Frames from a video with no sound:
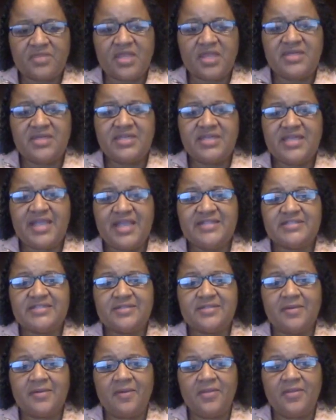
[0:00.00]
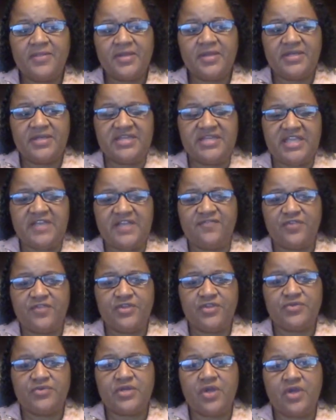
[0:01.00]
negates the need for
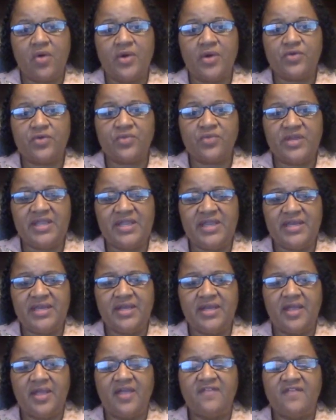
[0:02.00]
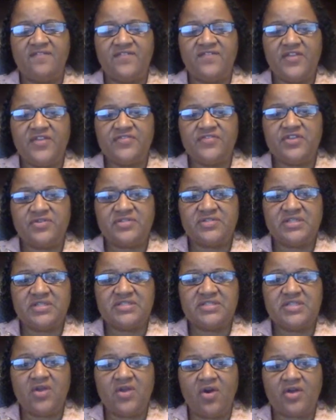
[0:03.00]
you to go and read 50 or
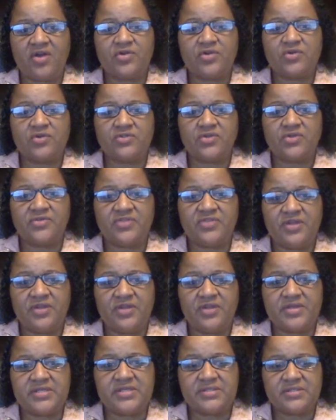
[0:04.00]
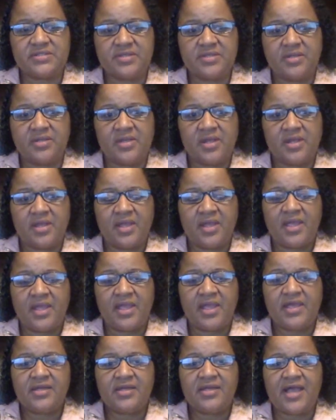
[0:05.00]
60 articles on theories.
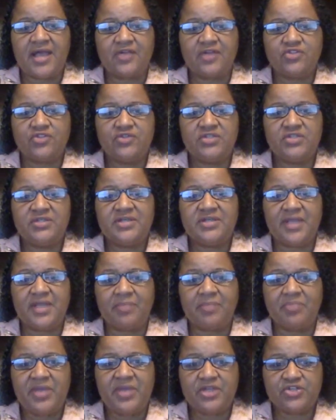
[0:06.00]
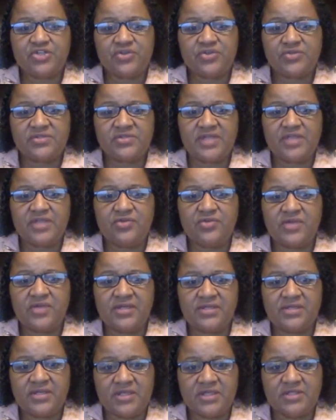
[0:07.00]
It allows you to look at pictures, and you
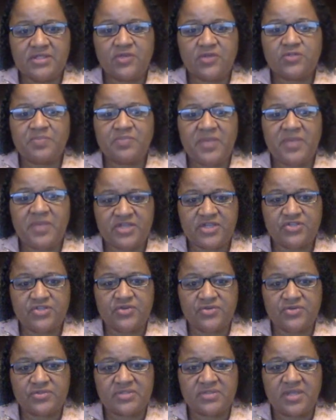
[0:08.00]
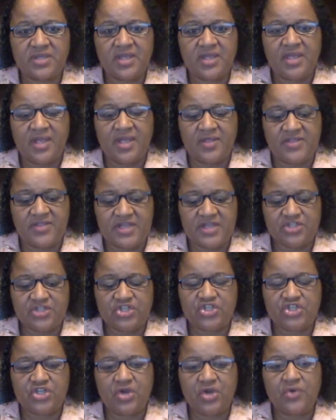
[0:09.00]
can look at those pictures that
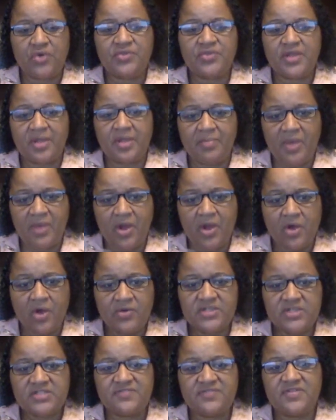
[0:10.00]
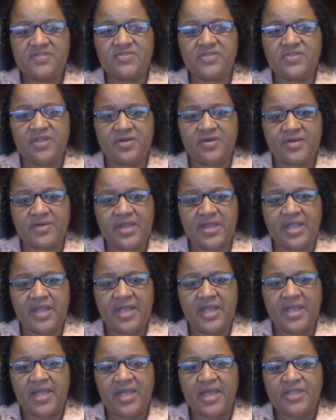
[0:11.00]
show the components of the theory,
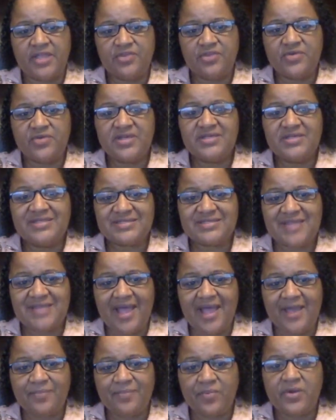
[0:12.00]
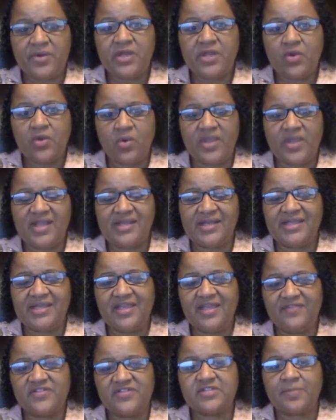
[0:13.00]
and you can decide pretty quickly
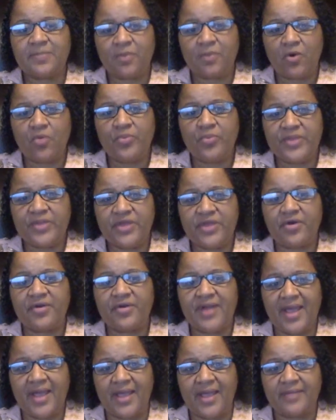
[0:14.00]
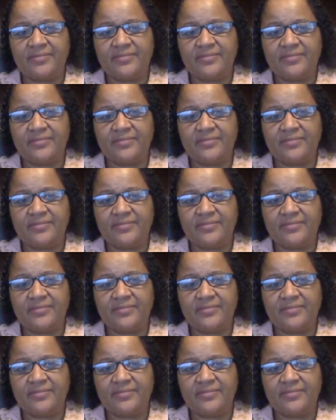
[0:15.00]
if it's appropriate or not.